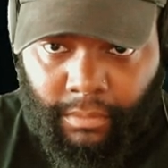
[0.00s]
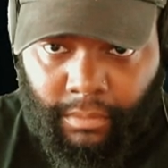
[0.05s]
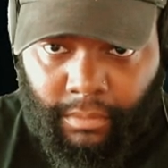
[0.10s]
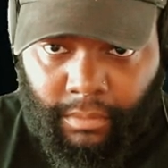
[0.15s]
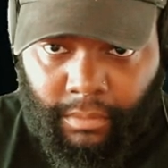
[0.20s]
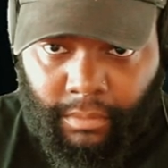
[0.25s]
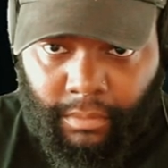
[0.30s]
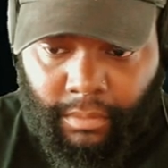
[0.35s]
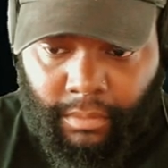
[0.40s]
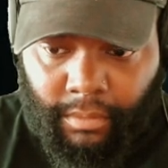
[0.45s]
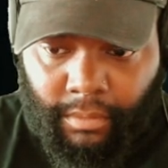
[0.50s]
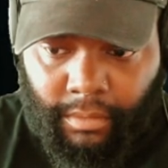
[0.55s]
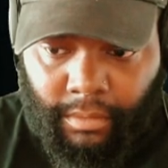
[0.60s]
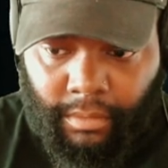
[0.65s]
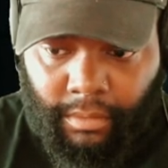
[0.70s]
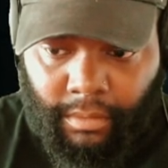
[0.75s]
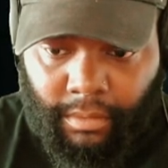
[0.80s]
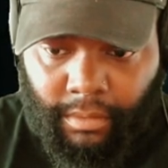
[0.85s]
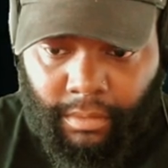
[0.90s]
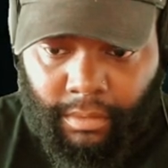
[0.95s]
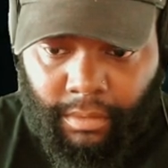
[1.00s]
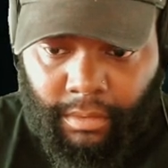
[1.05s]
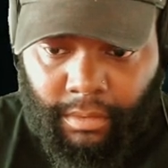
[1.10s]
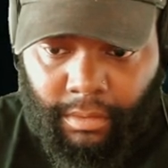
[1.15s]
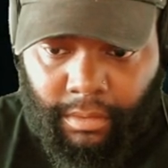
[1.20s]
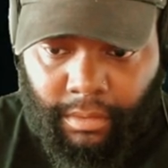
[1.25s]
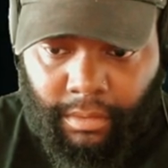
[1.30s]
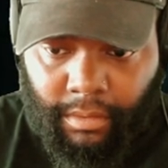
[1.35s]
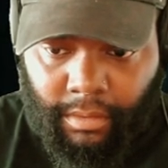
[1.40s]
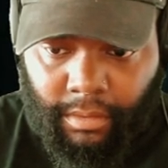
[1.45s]

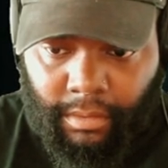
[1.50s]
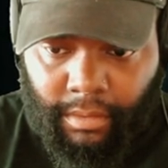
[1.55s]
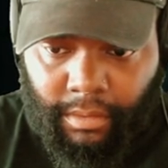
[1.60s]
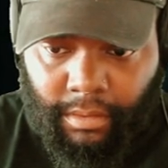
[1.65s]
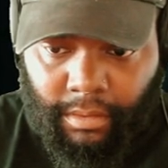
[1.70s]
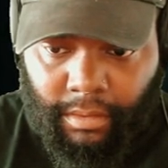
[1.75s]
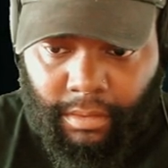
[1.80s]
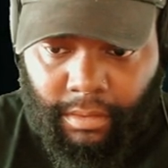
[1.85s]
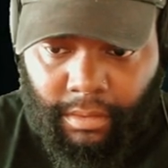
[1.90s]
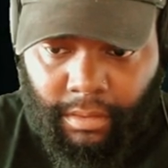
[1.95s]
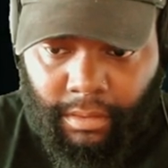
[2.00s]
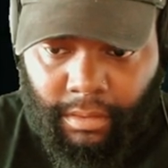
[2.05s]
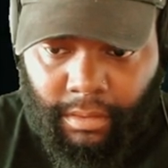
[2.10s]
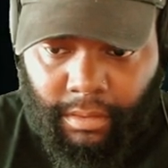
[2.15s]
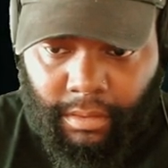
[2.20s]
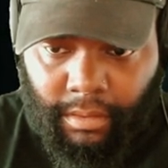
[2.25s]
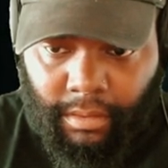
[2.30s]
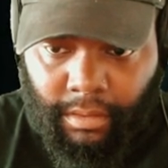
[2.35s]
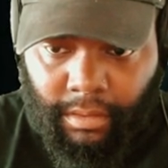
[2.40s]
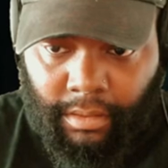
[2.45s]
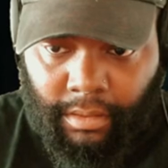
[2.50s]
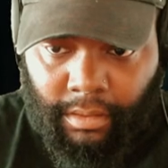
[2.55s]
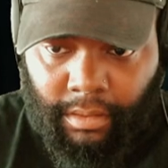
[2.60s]
[no speech]